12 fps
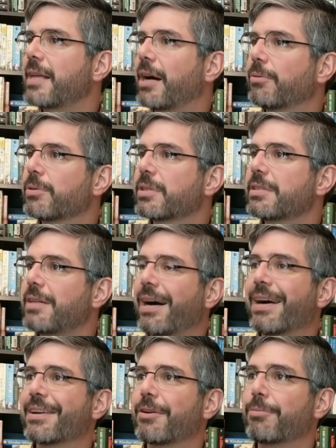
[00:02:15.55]
that was
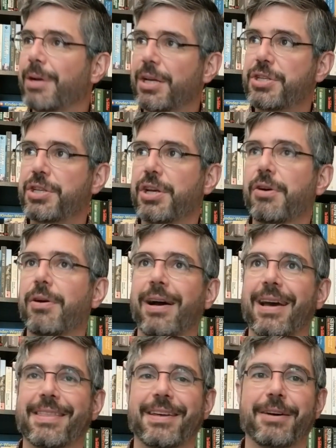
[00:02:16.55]
not a ratio
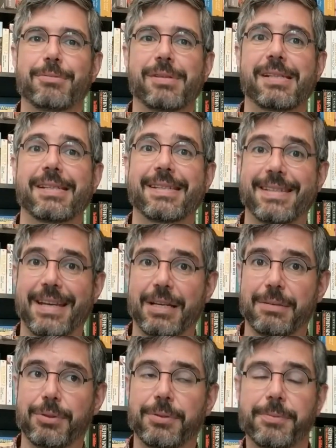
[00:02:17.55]
I thought was
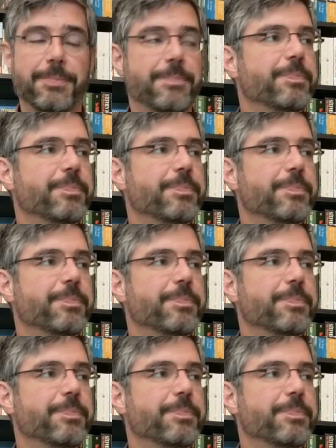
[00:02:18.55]
sustainable.